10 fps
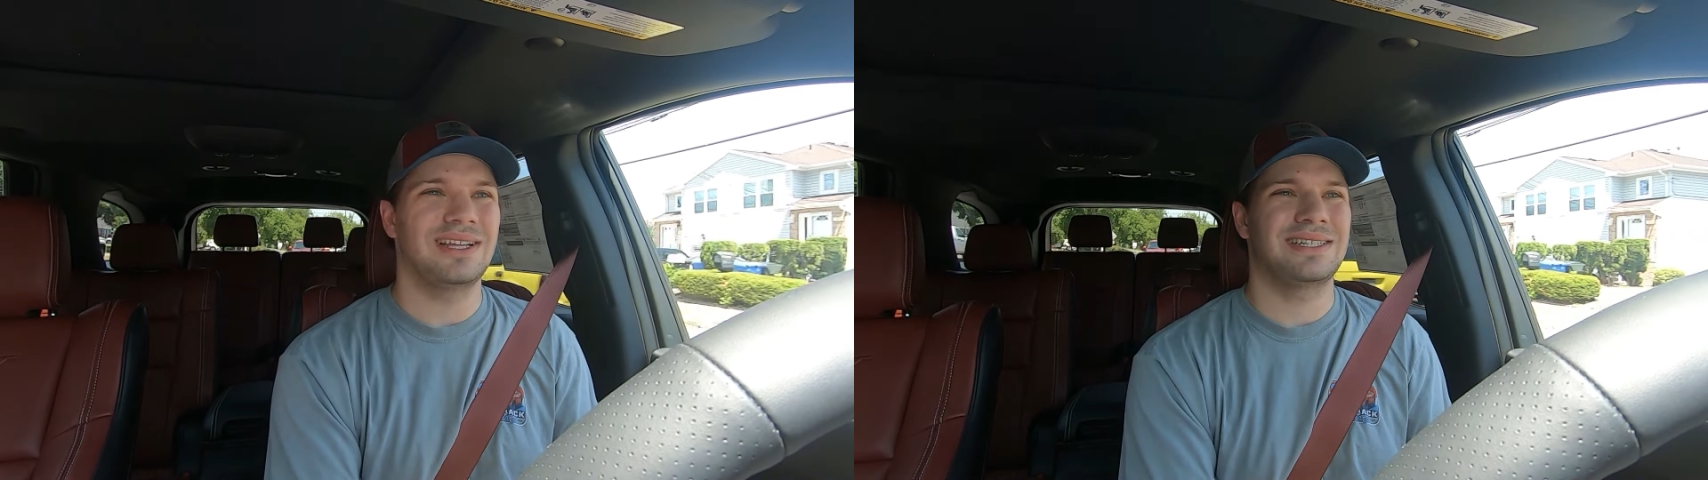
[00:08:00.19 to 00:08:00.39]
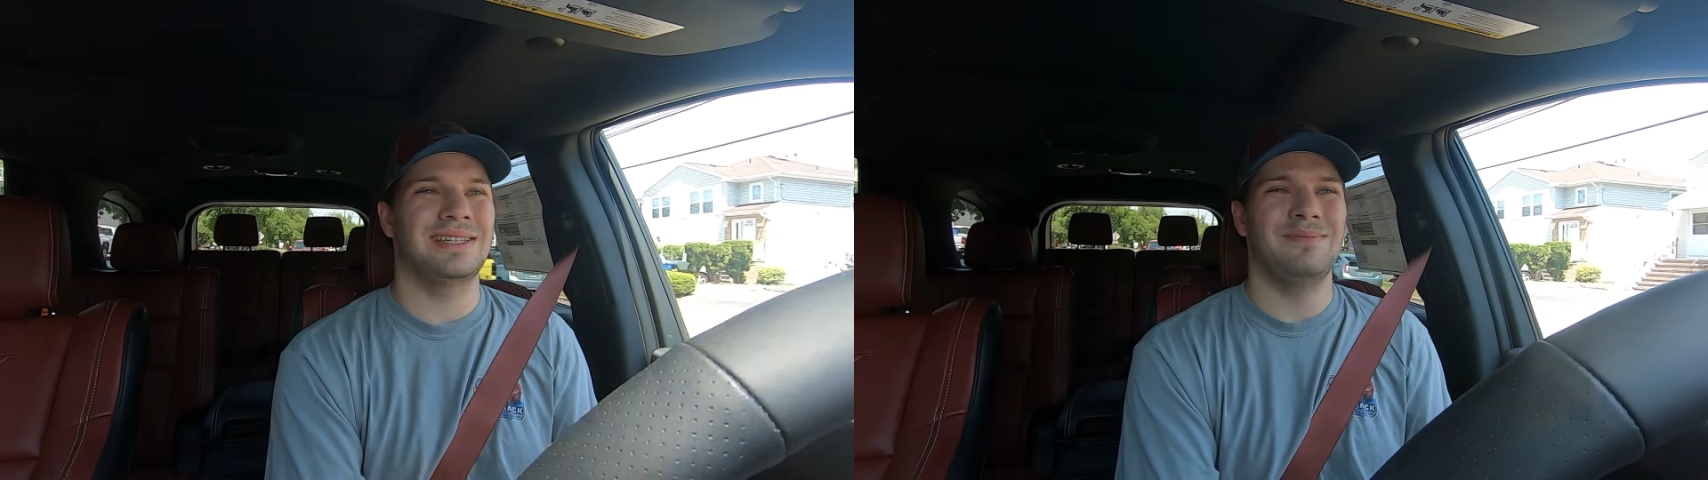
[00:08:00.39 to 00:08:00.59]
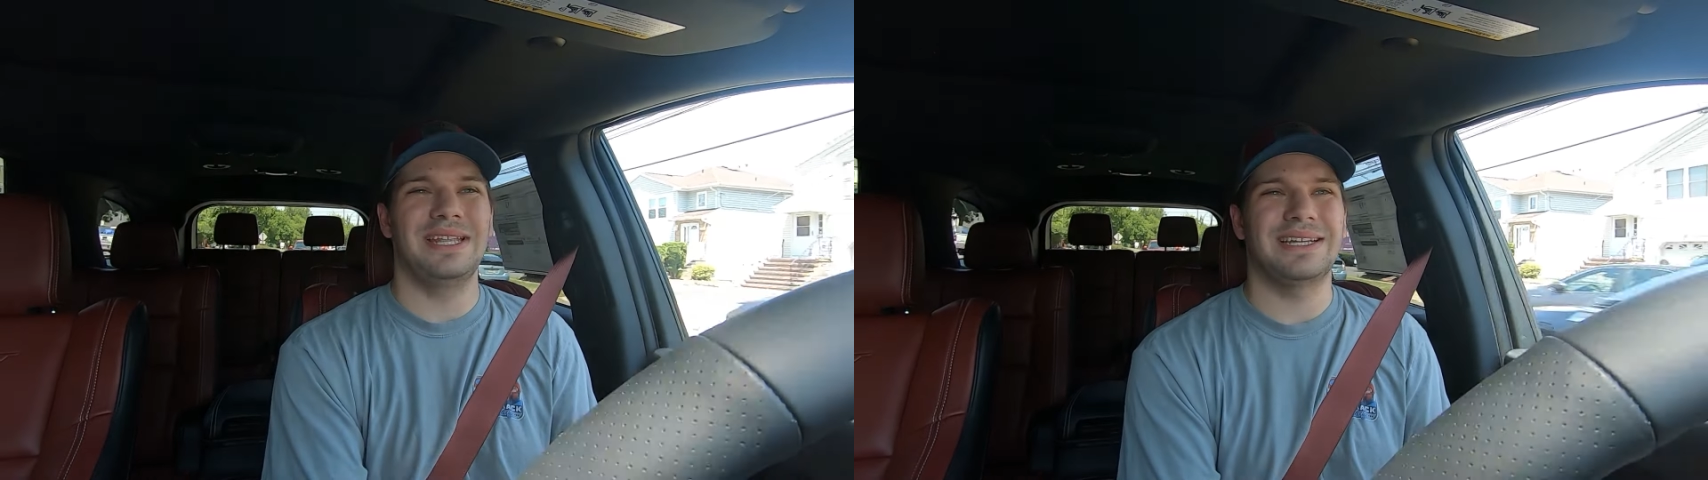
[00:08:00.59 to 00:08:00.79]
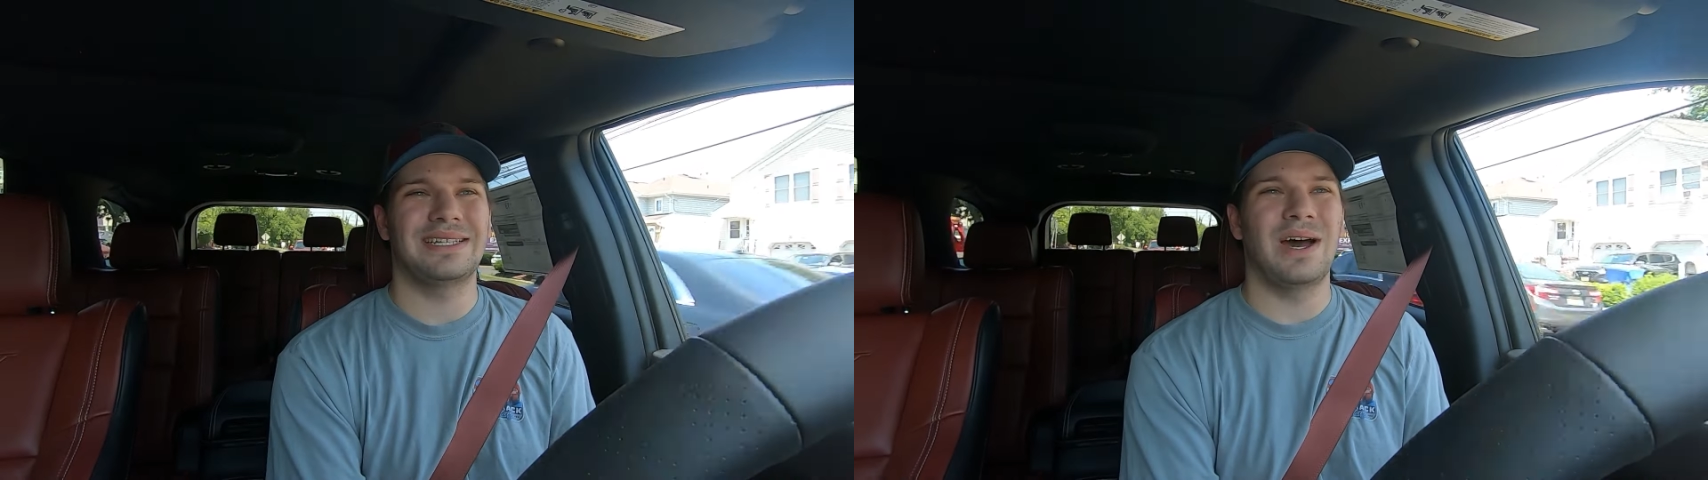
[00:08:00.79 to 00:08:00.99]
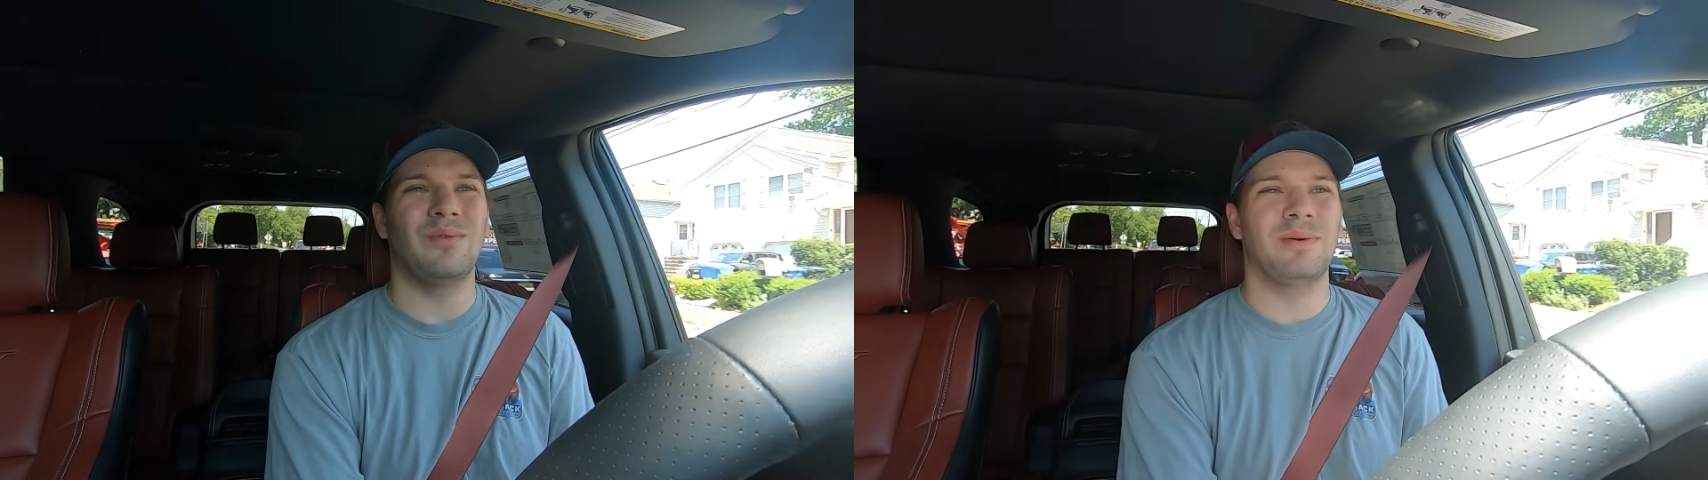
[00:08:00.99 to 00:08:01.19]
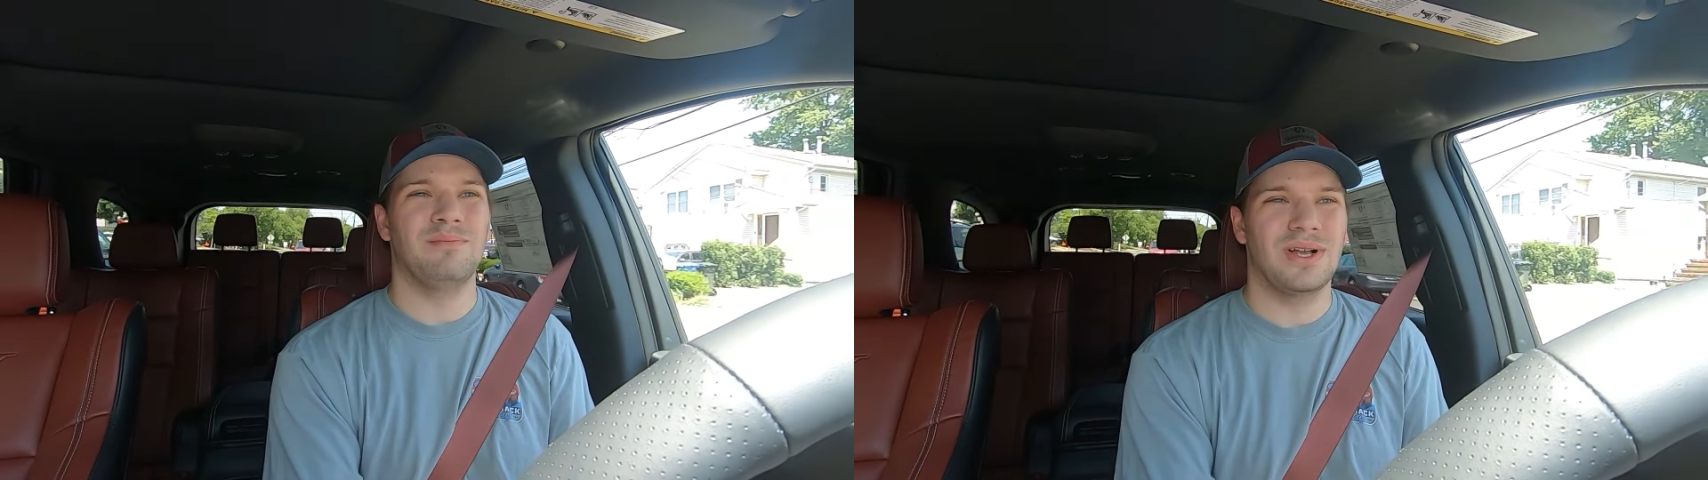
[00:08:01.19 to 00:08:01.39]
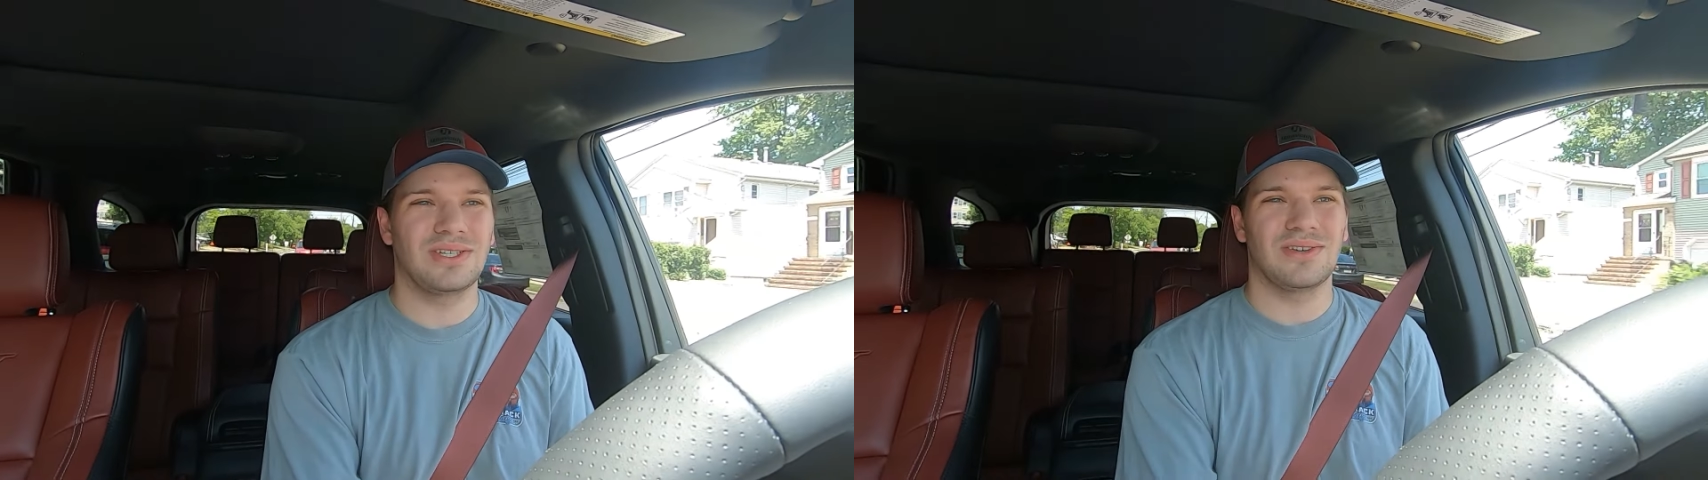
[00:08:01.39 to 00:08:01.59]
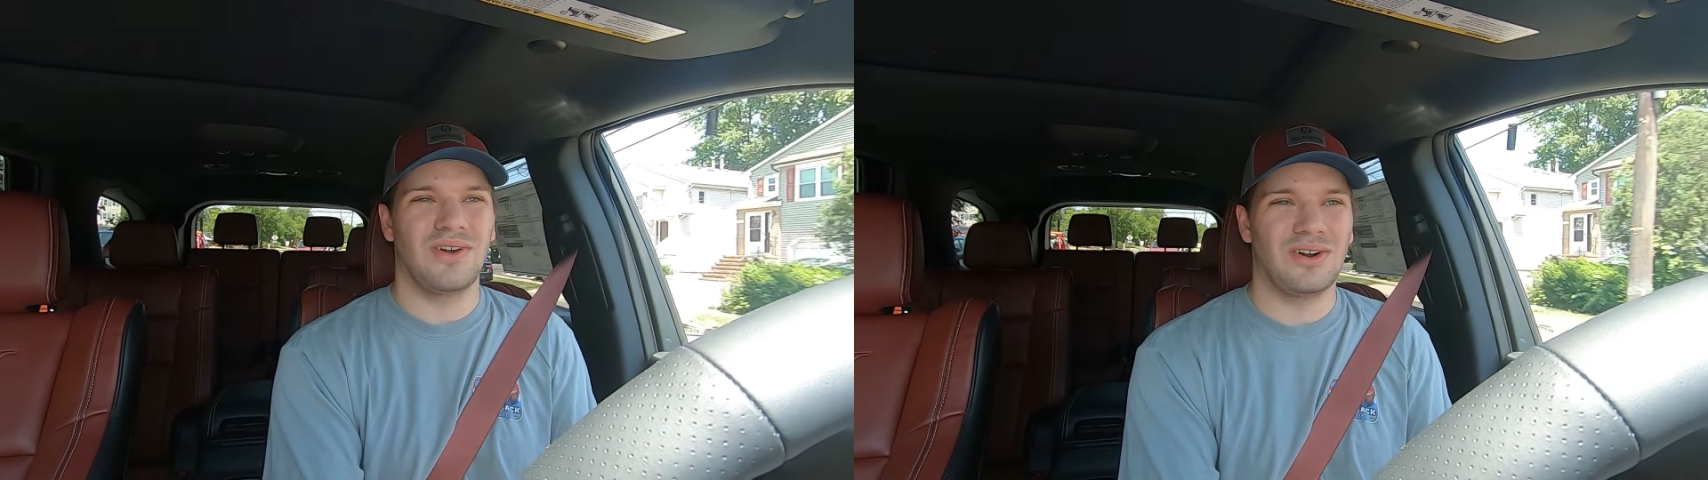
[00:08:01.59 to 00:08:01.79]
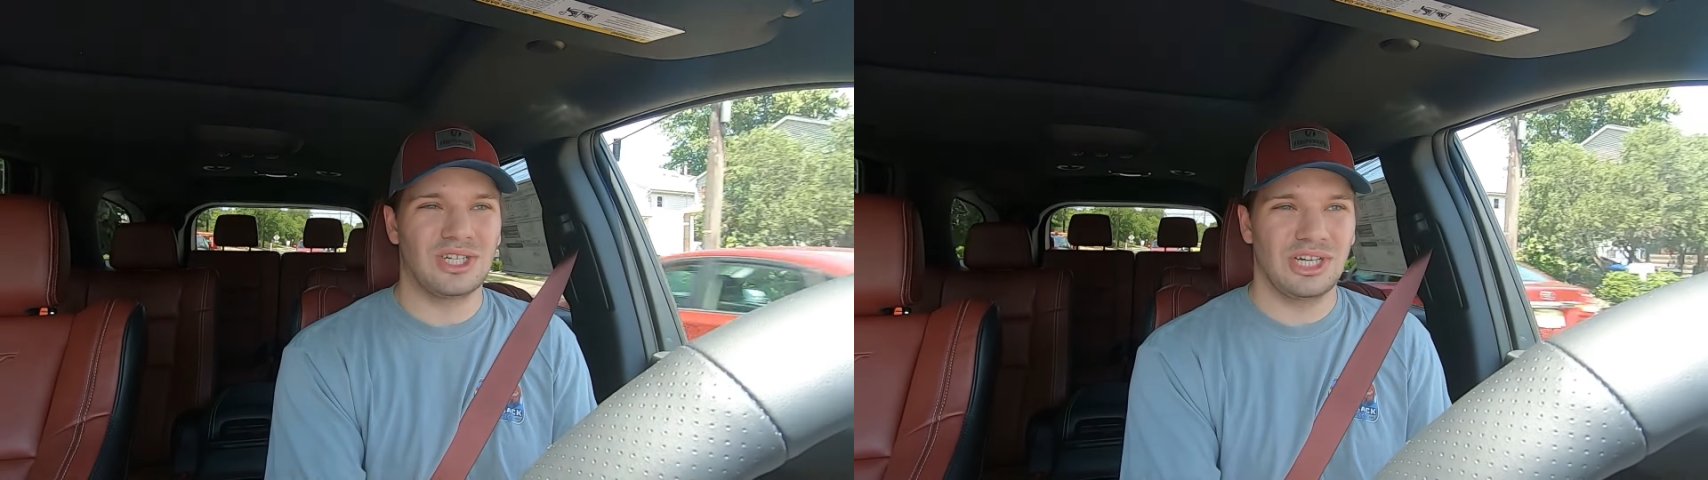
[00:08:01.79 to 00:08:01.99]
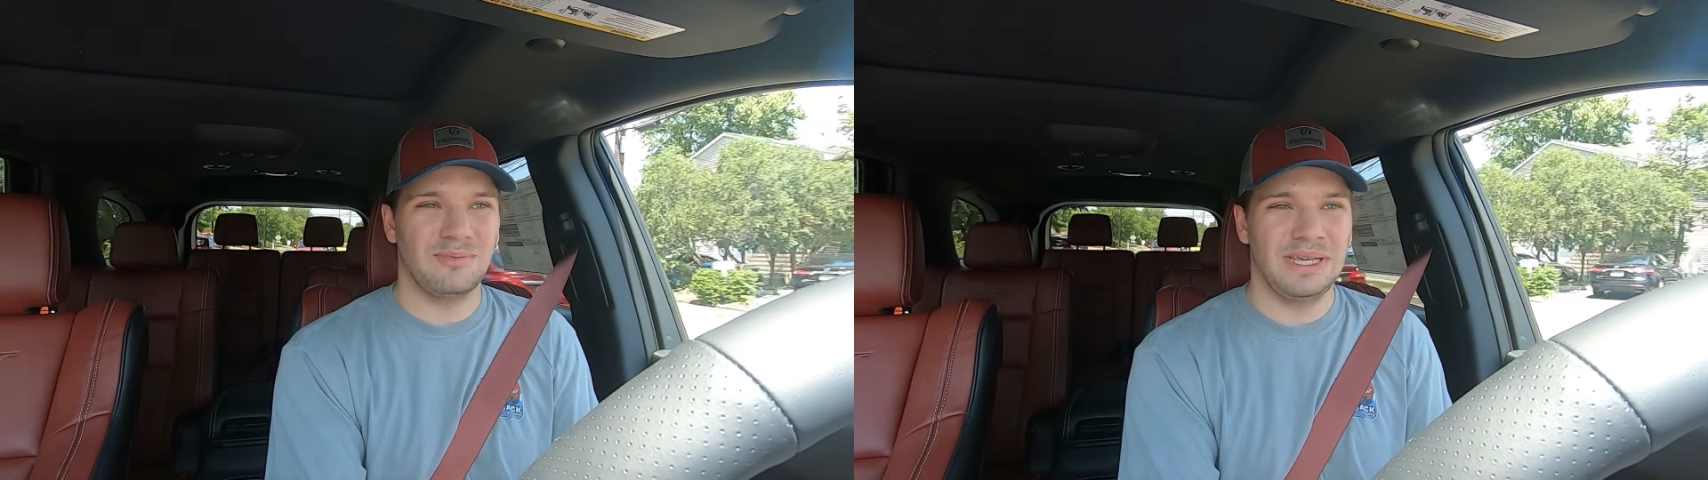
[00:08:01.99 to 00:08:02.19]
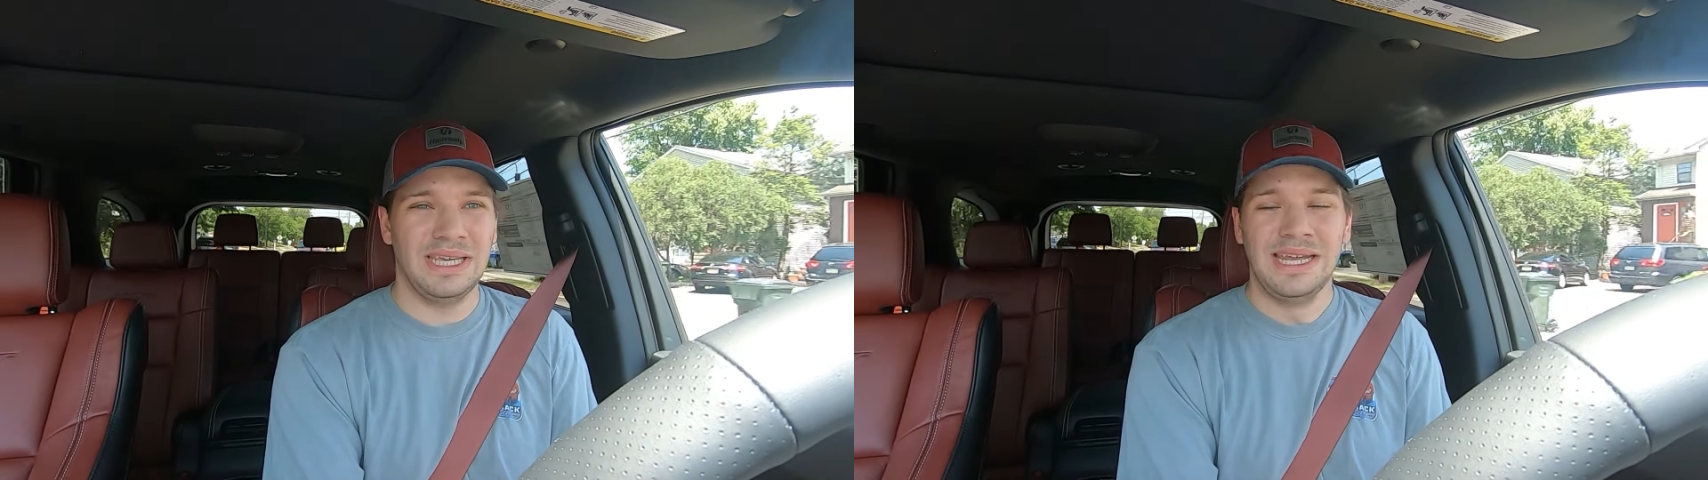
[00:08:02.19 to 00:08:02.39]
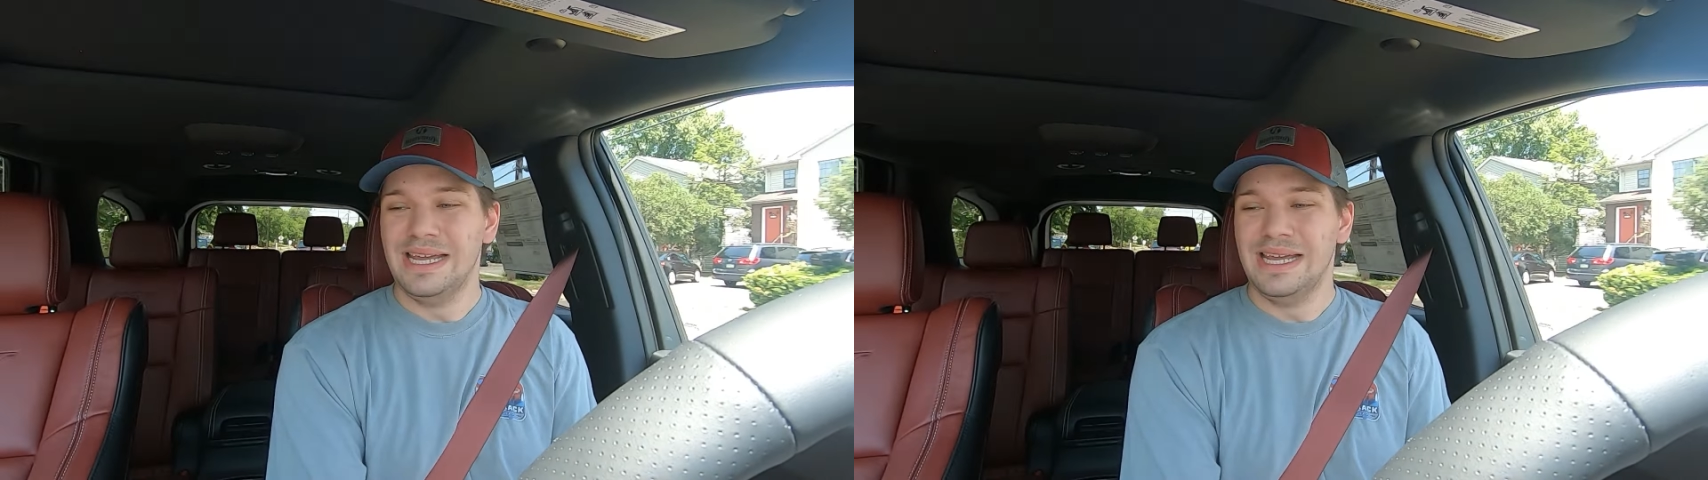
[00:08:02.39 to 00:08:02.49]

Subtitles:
That's, to me, that's not what a muscle car should be.